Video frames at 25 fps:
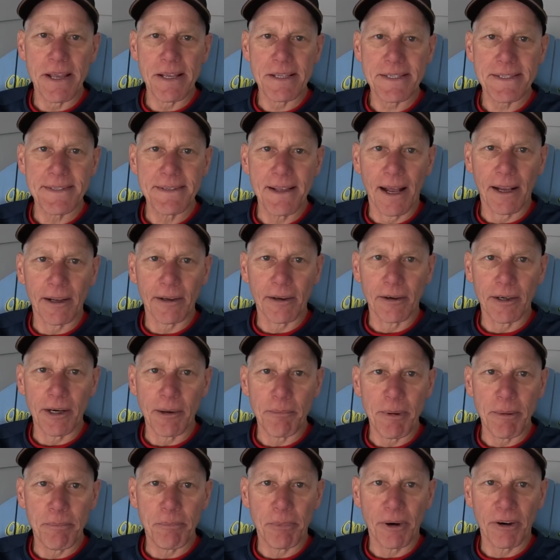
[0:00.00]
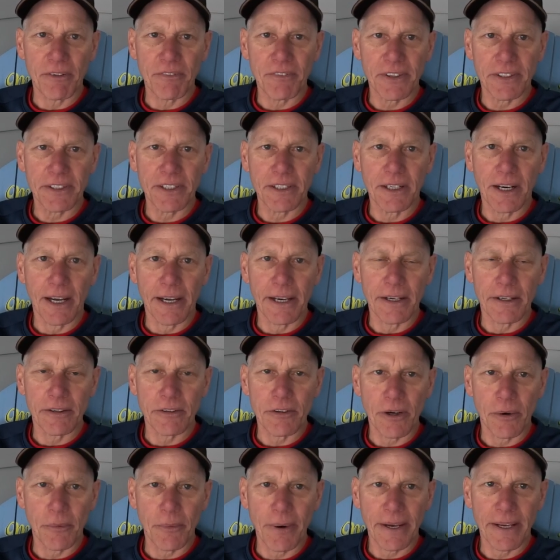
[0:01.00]
It's not going to be perfect, and I
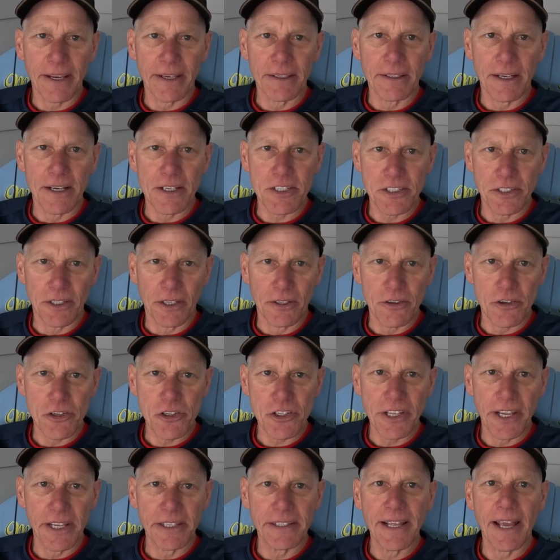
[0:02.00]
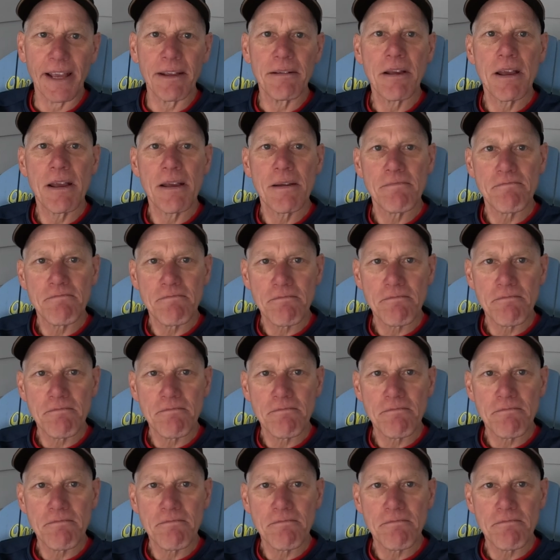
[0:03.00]
recognize and understand that.